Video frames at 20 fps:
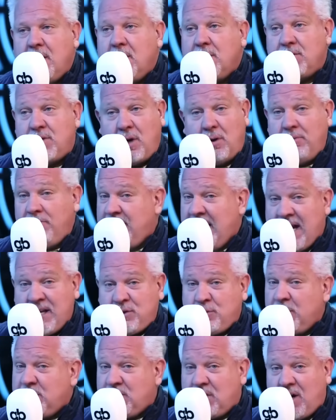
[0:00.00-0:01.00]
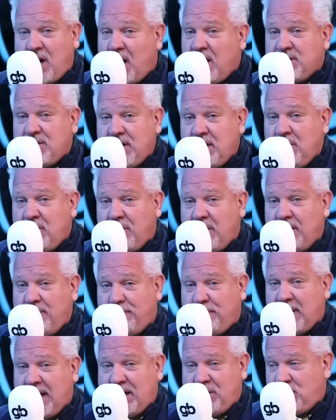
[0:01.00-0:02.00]
So that's what's causing your
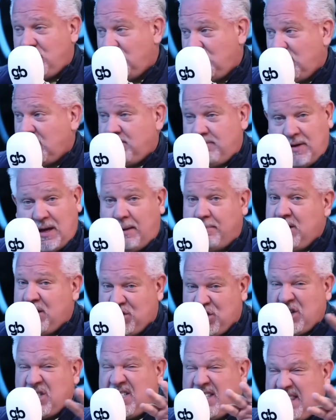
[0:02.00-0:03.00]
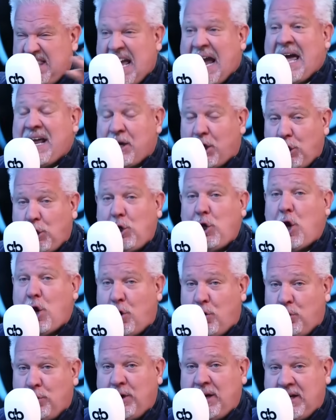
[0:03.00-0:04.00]
inflation. Just that
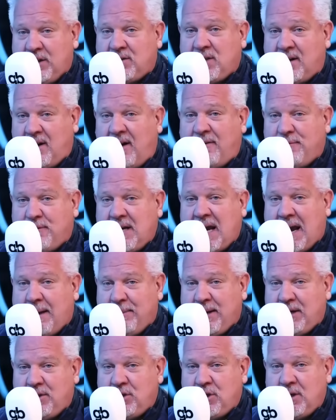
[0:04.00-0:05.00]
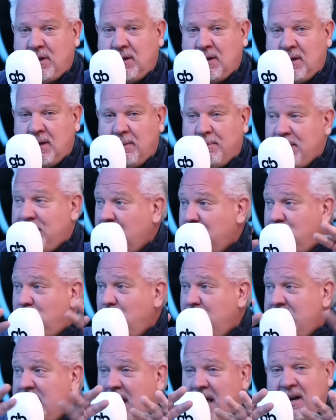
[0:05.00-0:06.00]
alone is enough damage. But they're
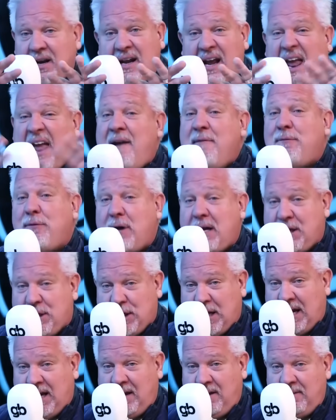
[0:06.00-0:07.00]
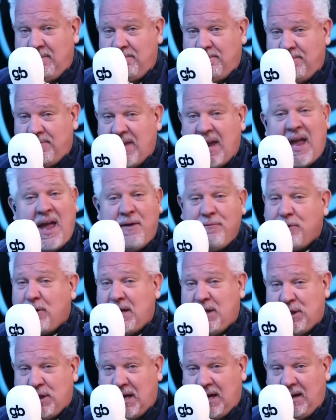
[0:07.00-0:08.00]
doing that on everything,
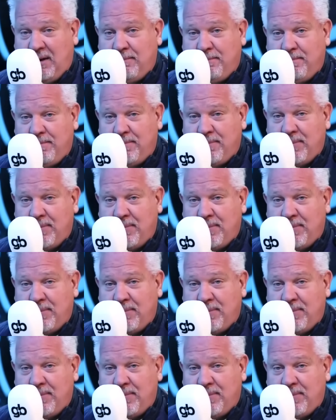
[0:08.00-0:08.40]
everything.